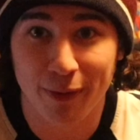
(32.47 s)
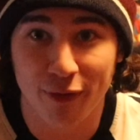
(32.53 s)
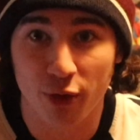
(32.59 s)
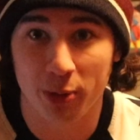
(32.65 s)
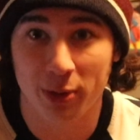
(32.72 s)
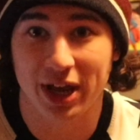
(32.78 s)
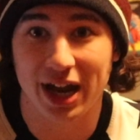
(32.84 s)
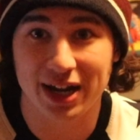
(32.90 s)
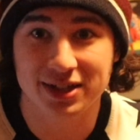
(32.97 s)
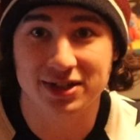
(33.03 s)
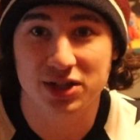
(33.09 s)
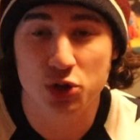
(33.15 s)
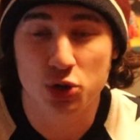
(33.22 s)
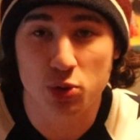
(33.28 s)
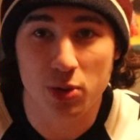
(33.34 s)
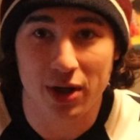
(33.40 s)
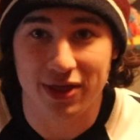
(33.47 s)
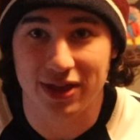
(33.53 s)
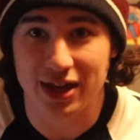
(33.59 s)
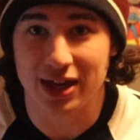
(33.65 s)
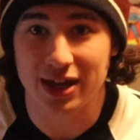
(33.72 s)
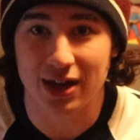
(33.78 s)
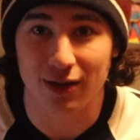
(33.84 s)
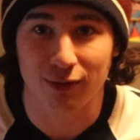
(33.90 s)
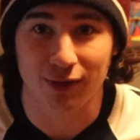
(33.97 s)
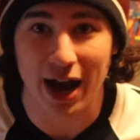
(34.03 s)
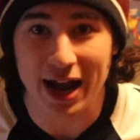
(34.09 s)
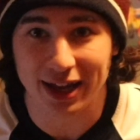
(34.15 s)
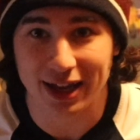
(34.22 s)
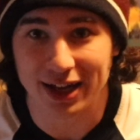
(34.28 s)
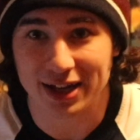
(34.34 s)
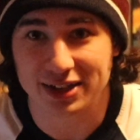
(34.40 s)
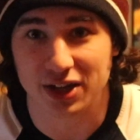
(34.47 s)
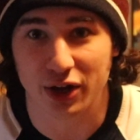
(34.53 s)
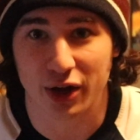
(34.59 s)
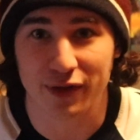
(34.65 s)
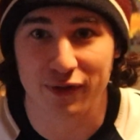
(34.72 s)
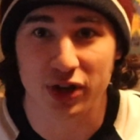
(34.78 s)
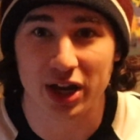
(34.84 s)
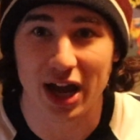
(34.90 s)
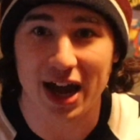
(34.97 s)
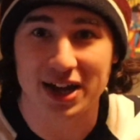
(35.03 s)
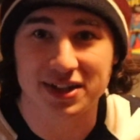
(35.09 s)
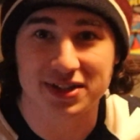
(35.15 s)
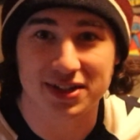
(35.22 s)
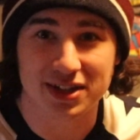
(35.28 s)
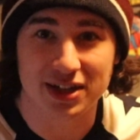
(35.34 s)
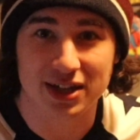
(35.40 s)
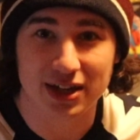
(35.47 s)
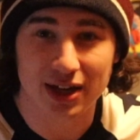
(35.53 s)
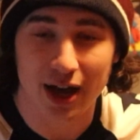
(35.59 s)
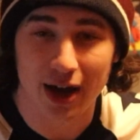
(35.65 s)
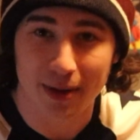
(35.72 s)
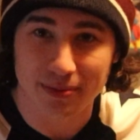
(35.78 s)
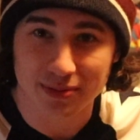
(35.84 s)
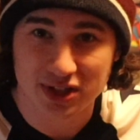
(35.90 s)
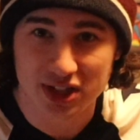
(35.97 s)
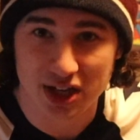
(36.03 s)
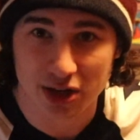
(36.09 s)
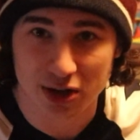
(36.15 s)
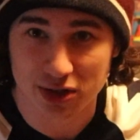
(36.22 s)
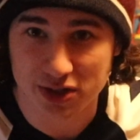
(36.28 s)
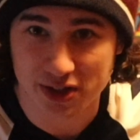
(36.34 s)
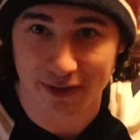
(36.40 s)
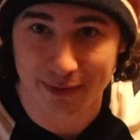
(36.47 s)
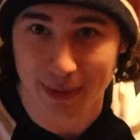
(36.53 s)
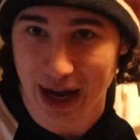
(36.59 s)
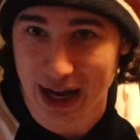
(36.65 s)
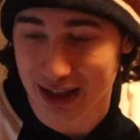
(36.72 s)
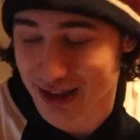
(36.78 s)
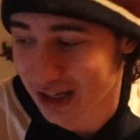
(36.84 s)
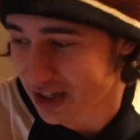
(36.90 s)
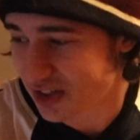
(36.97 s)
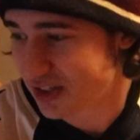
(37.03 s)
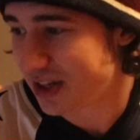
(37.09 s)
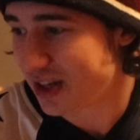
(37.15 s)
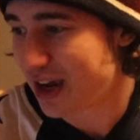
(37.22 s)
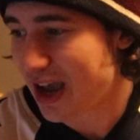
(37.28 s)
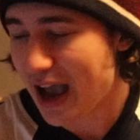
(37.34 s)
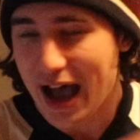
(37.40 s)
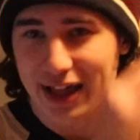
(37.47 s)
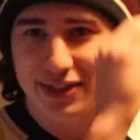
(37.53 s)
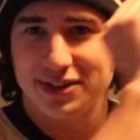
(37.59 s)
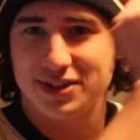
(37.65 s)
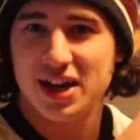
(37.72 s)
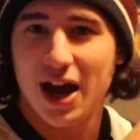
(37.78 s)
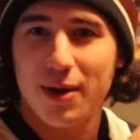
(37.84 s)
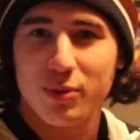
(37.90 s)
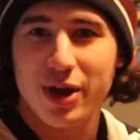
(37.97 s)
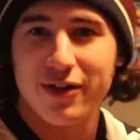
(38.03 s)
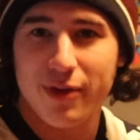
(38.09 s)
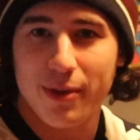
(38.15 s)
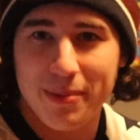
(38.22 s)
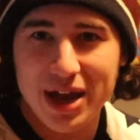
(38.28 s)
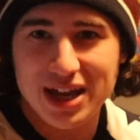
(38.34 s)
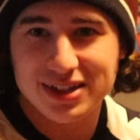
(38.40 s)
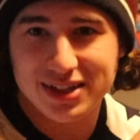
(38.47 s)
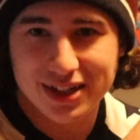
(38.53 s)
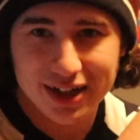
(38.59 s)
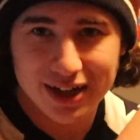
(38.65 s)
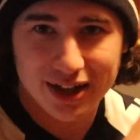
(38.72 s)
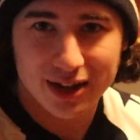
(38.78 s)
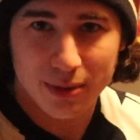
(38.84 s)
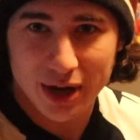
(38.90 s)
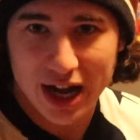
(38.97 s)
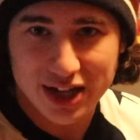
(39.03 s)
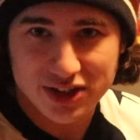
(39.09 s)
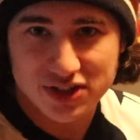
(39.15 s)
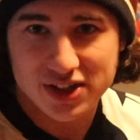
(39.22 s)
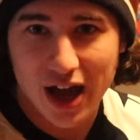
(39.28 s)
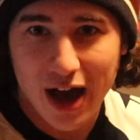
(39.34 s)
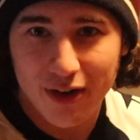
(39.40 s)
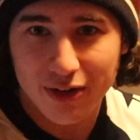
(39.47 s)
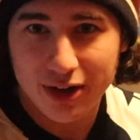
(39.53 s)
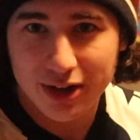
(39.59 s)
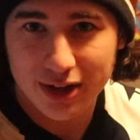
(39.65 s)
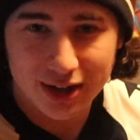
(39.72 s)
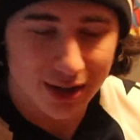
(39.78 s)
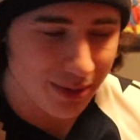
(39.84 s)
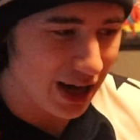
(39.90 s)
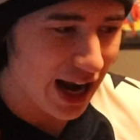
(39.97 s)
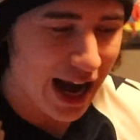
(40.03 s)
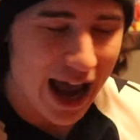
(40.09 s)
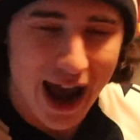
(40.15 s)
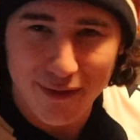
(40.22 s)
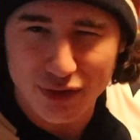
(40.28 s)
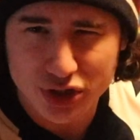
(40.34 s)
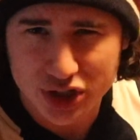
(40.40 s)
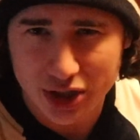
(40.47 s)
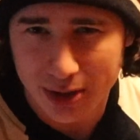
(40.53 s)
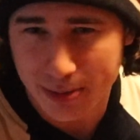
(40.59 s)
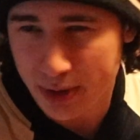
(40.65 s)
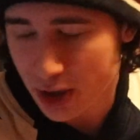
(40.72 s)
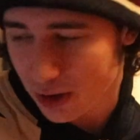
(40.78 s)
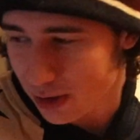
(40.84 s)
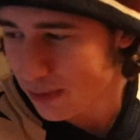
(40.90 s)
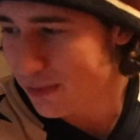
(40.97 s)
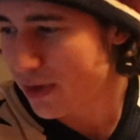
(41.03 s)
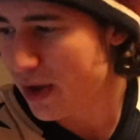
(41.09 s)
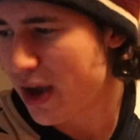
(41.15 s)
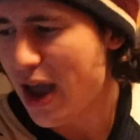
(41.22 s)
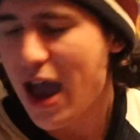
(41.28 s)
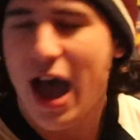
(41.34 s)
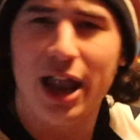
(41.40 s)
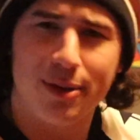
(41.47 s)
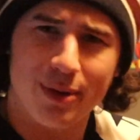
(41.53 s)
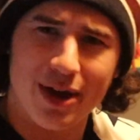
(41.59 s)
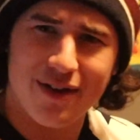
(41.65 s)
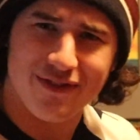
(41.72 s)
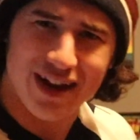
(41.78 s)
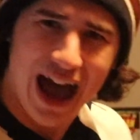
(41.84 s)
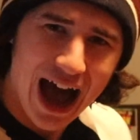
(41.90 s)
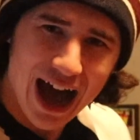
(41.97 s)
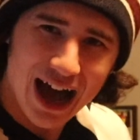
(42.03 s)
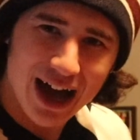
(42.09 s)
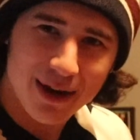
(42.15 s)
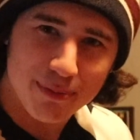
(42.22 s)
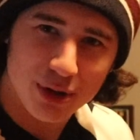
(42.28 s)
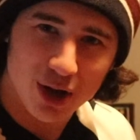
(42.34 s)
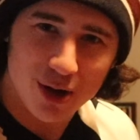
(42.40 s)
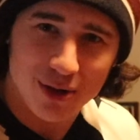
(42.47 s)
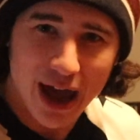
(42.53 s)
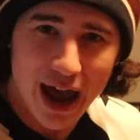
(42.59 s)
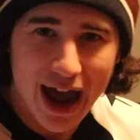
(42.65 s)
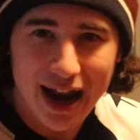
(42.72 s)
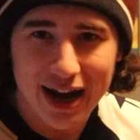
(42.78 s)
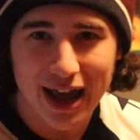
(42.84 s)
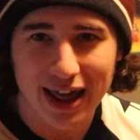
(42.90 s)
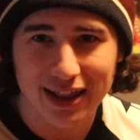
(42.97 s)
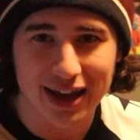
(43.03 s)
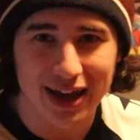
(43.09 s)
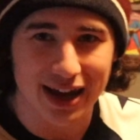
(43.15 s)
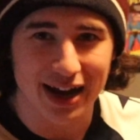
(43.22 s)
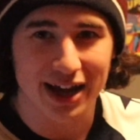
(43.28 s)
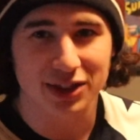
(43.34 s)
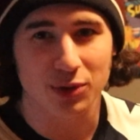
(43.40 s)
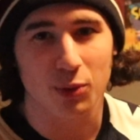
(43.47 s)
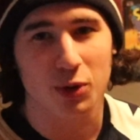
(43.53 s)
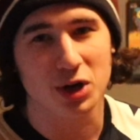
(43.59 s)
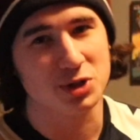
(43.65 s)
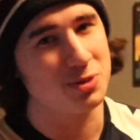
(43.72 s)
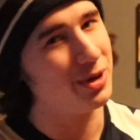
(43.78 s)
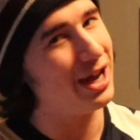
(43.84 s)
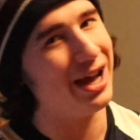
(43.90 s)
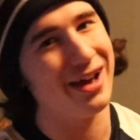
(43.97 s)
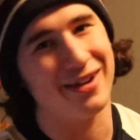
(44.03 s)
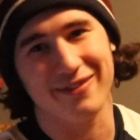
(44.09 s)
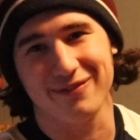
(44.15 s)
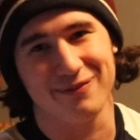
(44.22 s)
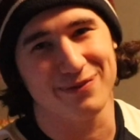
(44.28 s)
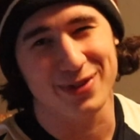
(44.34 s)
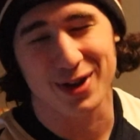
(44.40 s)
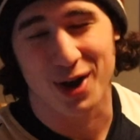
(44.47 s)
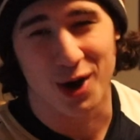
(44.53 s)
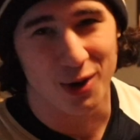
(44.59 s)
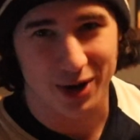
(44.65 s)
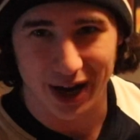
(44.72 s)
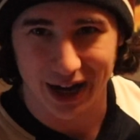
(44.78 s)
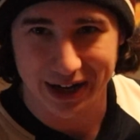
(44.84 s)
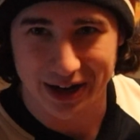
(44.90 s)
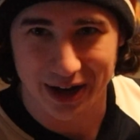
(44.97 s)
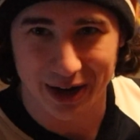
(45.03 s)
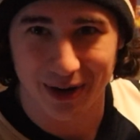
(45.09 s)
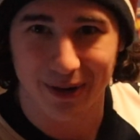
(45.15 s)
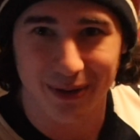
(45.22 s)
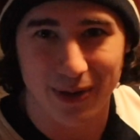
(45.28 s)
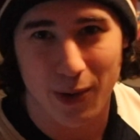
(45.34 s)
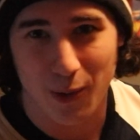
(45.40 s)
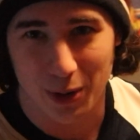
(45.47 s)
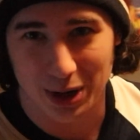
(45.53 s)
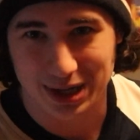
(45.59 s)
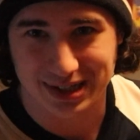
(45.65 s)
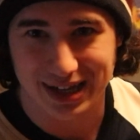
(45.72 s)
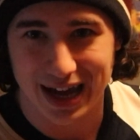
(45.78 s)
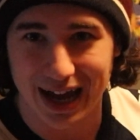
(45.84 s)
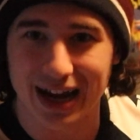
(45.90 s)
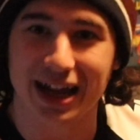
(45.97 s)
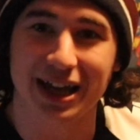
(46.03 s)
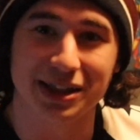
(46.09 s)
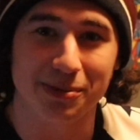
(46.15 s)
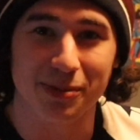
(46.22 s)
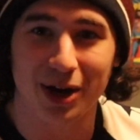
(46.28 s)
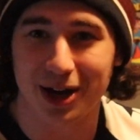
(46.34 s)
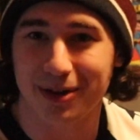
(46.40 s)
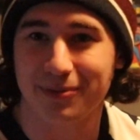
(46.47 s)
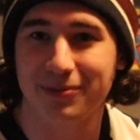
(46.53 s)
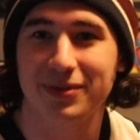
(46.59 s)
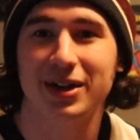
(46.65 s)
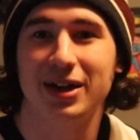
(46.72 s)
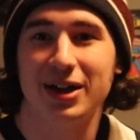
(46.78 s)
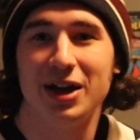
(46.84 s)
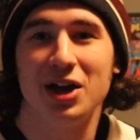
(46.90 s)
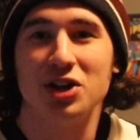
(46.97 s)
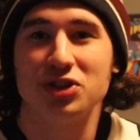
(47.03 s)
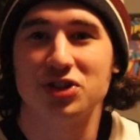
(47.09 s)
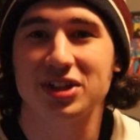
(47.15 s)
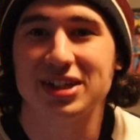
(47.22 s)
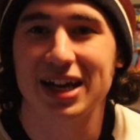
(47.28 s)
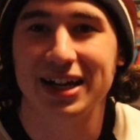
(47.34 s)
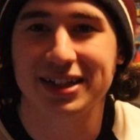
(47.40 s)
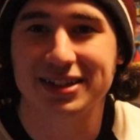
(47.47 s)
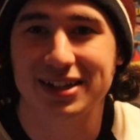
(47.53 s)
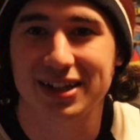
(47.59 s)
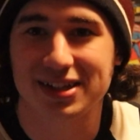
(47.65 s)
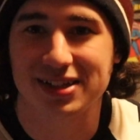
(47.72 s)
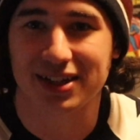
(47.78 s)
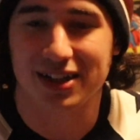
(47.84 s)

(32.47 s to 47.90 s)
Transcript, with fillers: before we get into the rankings, I'll give you guys the um, tiers of my list. At the top, we have amazing, then we got solid, then we got average in the middle, and then we have nah below that, and then at the worst, we got oh god no, what is that at the bottom. So let's get into this